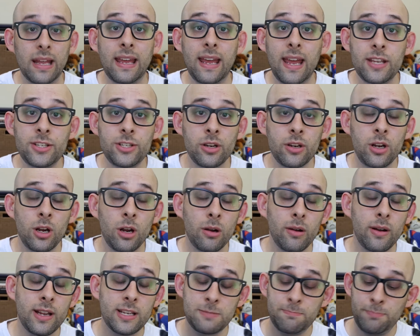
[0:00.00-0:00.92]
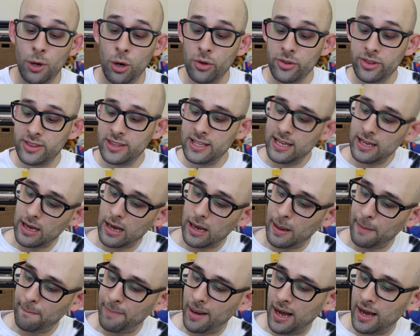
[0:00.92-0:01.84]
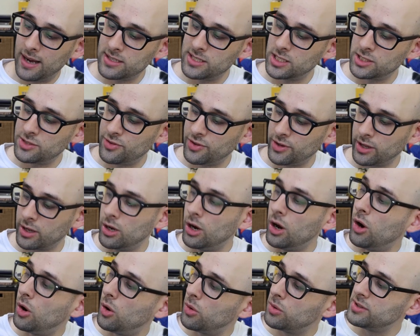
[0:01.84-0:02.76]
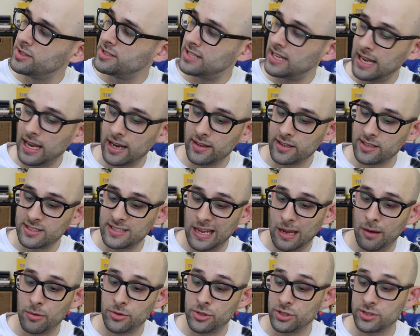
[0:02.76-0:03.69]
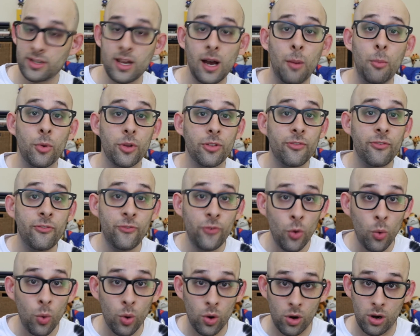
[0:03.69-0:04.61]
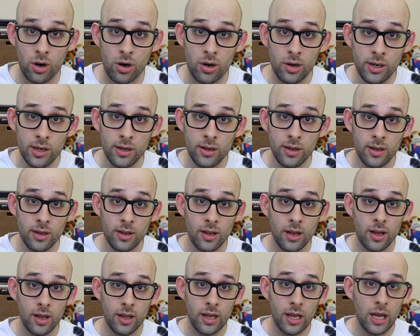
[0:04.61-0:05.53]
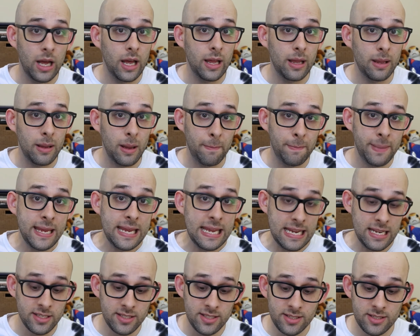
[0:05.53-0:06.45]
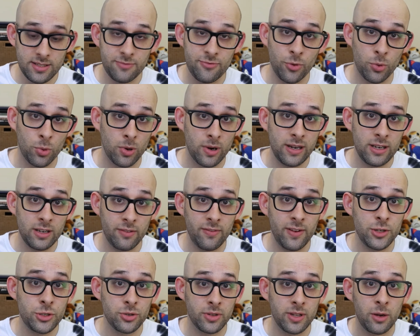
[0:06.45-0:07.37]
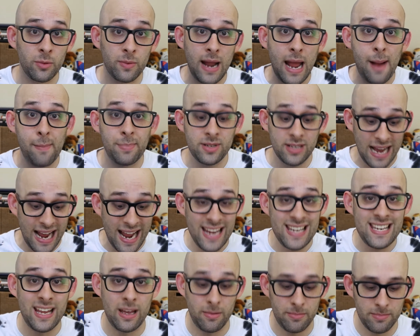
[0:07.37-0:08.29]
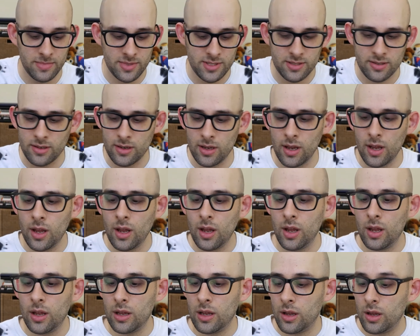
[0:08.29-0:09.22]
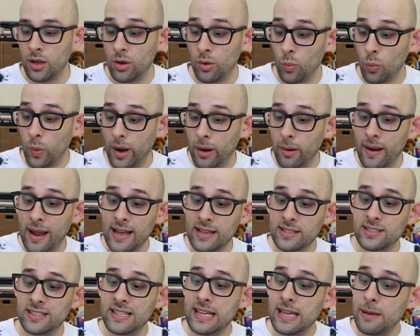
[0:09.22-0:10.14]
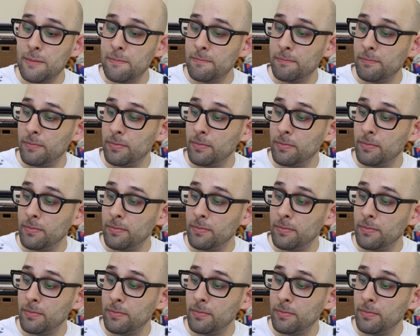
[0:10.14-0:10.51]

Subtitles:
In case you're curious, both the boxes for the cones and the sandwiches come with 4 a piece, 4 individually wrapped items, whereas the